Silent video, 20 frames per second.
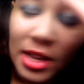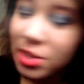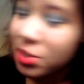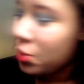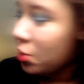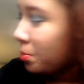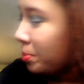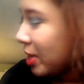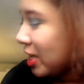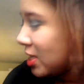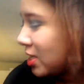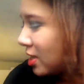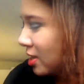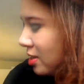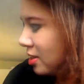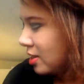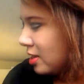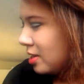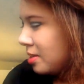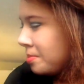So
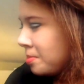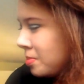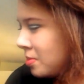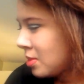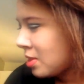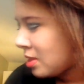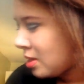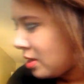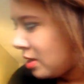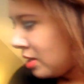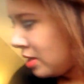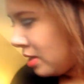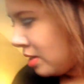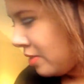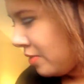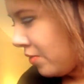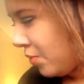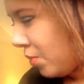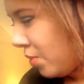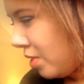basically,
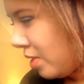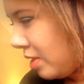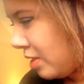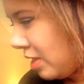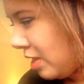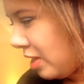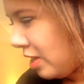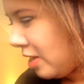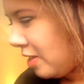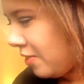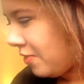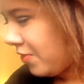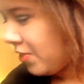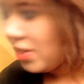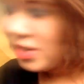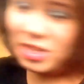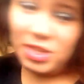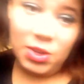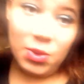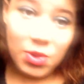for the
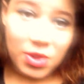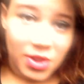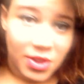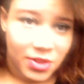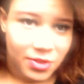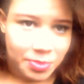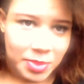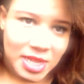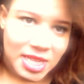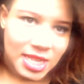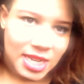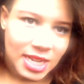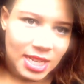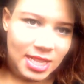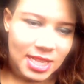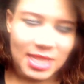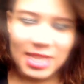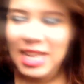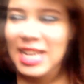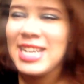first order of
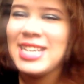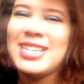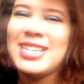business,